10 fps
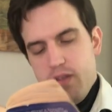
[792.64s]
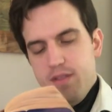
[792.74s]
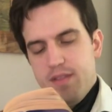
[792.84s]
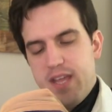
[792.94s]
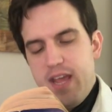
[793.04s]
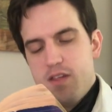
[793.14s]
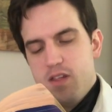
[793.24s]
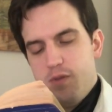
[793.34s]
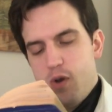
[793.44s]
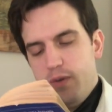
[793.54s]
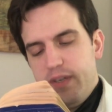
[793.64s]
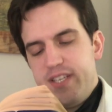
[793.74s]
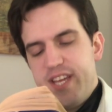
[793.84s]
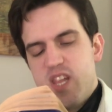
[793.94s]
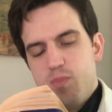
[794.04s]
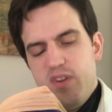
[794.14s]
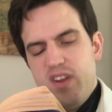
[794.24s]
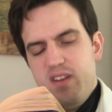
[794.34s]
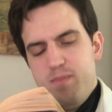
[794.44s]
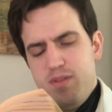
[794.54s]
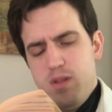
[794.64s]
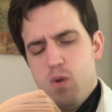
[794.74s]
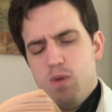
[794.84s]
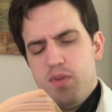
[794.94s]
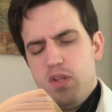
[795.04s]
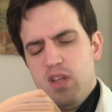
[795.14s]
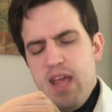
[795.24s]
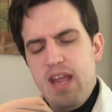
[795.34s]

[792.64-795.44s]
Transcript: The case seemed wholly desperate and deplorable,